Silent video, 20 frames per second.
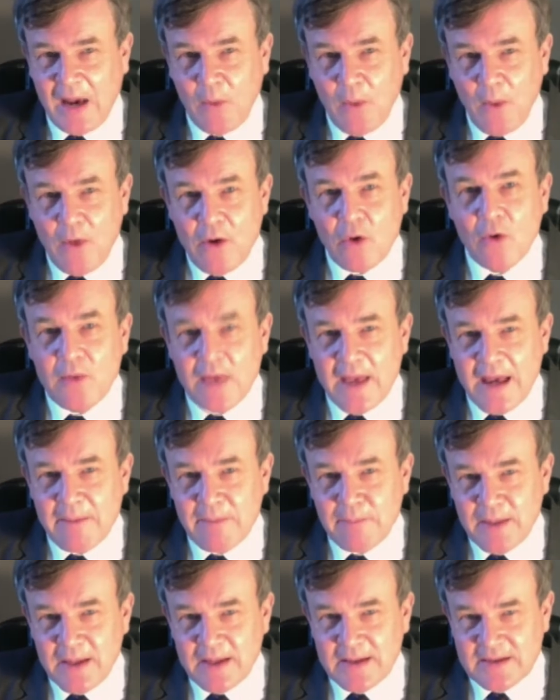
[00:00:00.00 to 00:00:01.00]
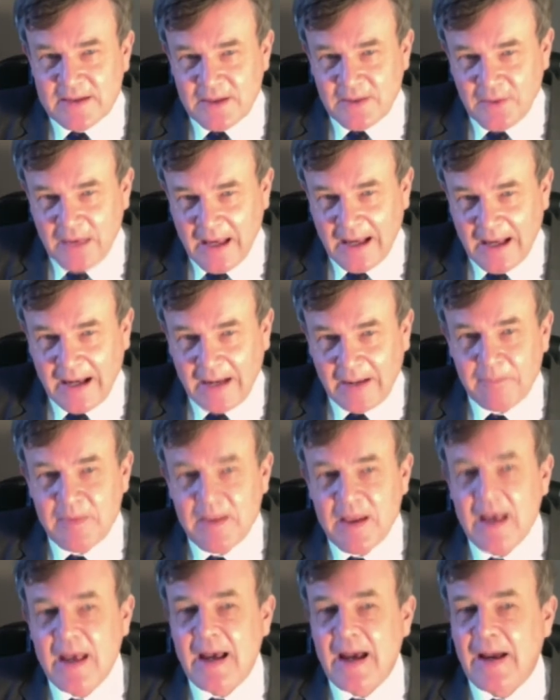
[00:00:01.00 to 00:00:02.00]
When all the MPs are there
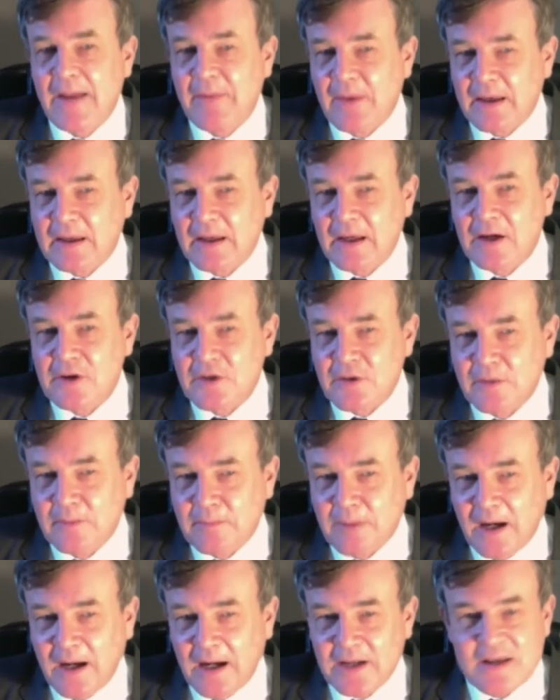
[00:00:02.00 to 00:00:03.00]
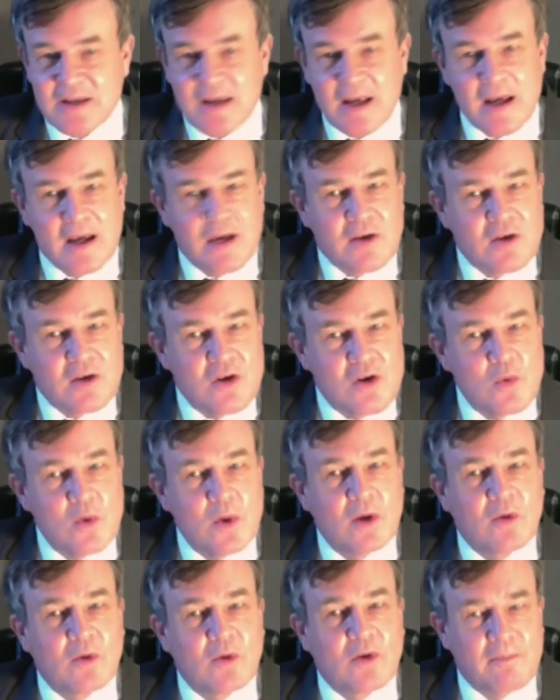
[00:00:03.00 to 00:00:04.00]
and they go to the bars, you
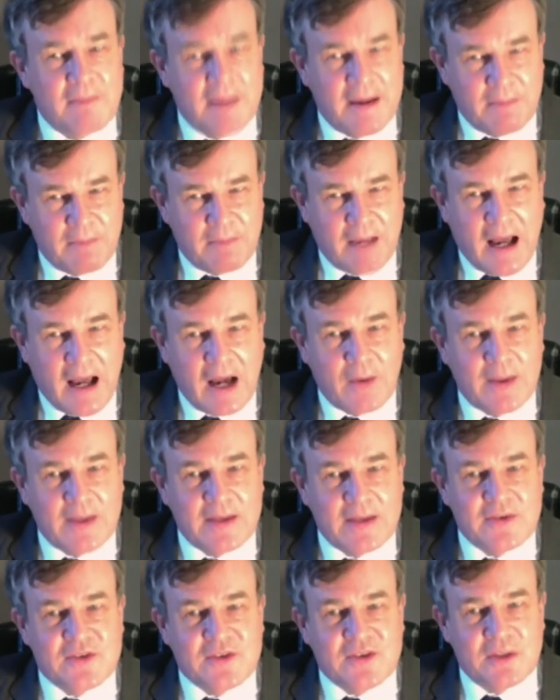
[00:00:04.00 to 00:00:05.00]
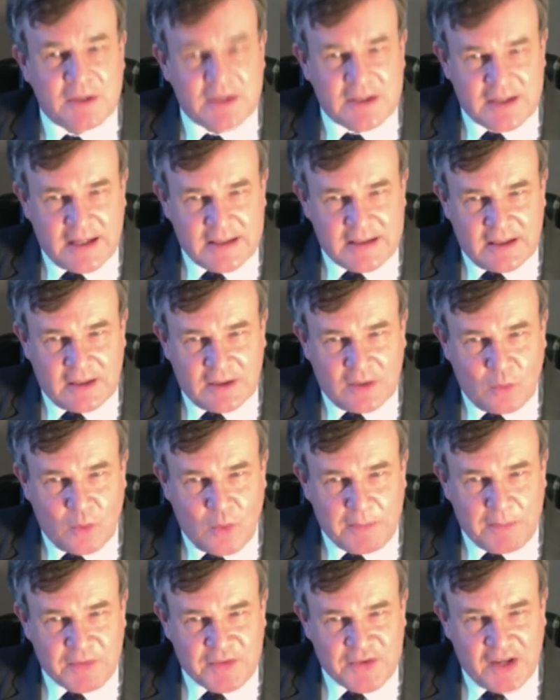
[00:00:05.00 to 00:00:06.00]
will remember how intimidating the
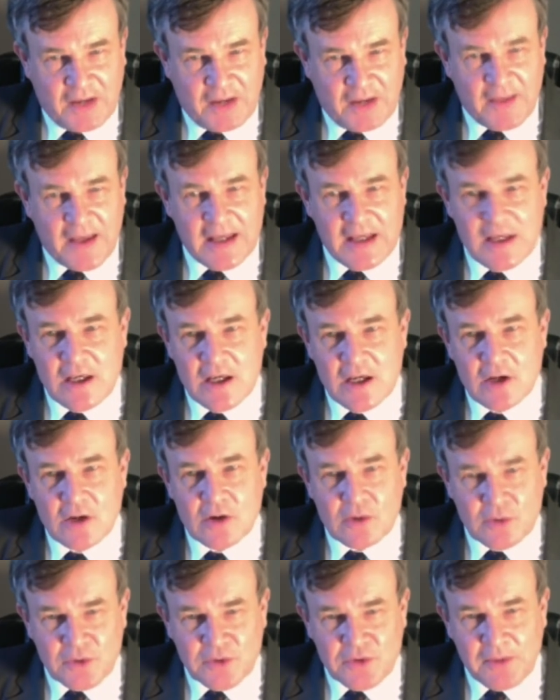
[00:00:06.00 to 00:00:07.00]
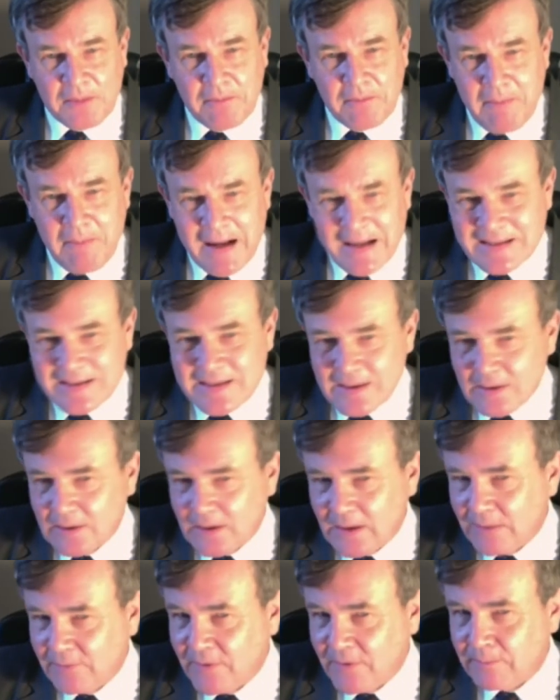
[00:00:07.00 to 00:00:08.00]
whips are. They use the muscle
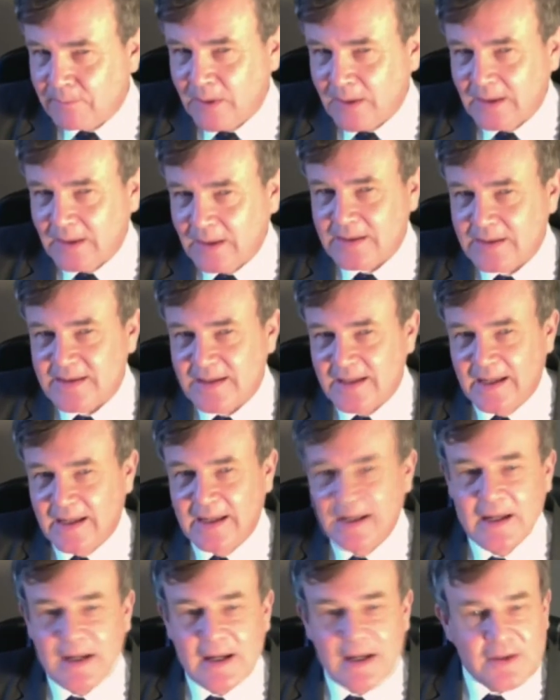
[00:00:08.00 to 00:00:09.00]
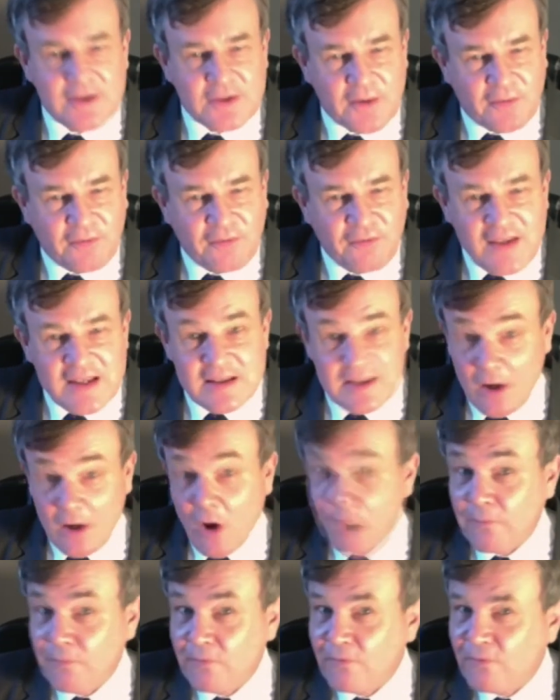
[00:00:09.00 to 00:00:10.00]
of the party to
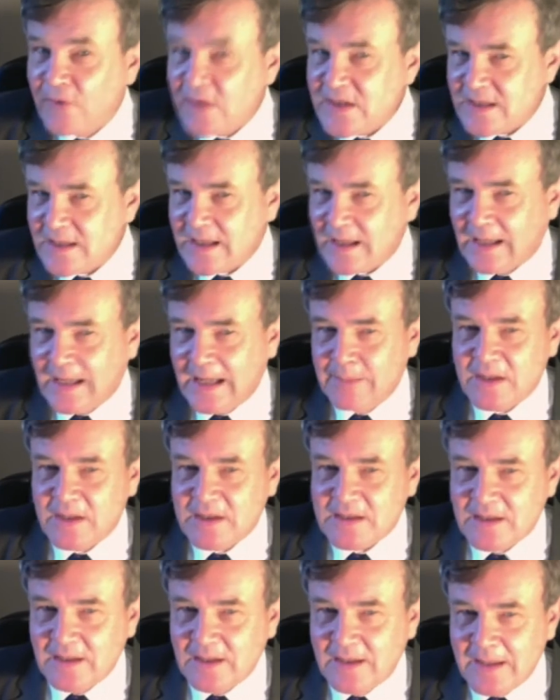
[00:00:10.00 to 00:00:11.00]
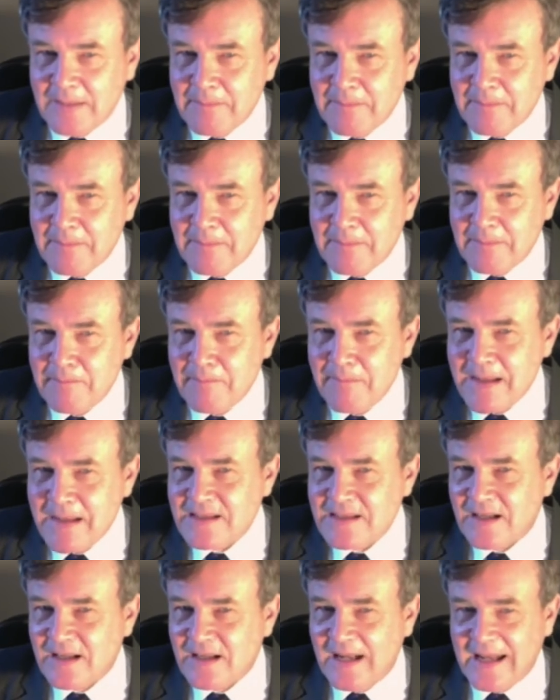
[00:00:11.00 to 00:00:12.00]
often physically, but certainly
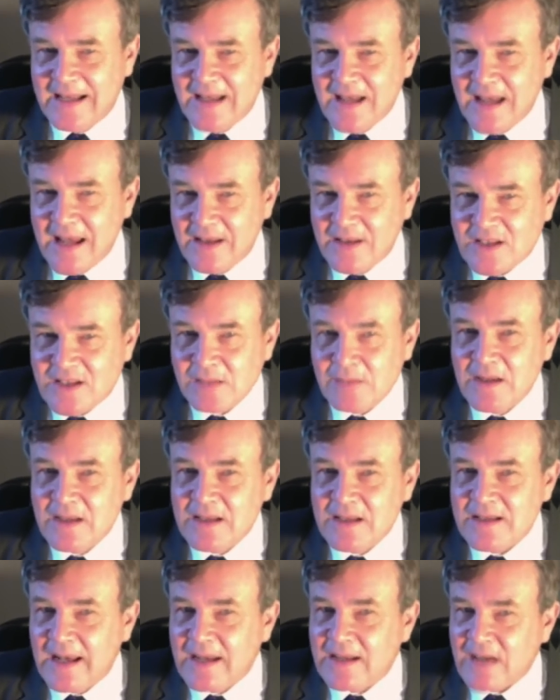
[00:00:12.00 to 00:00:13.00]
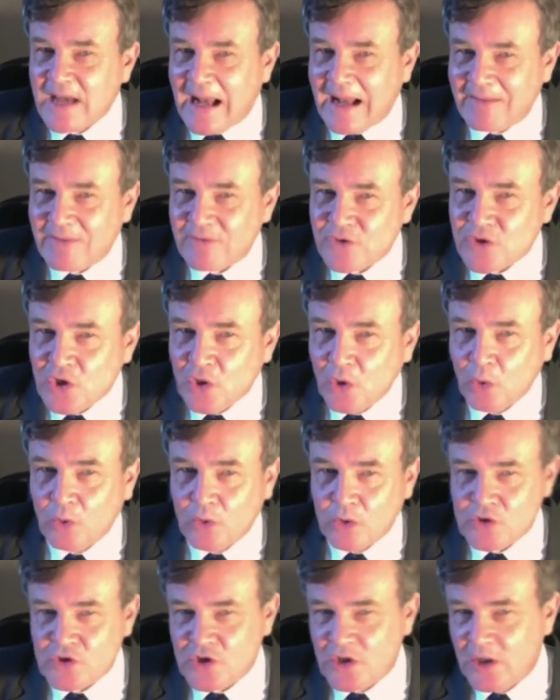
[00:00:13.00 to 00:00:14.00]
mentally intimidate and
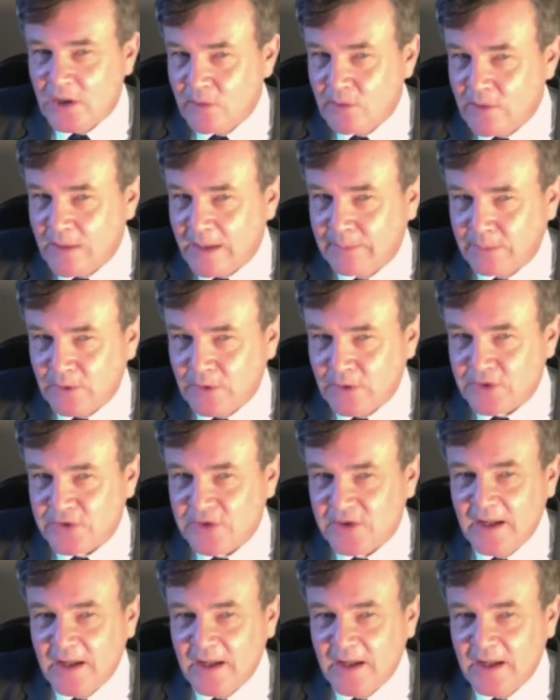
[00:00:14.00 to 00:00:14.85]
torture rebels.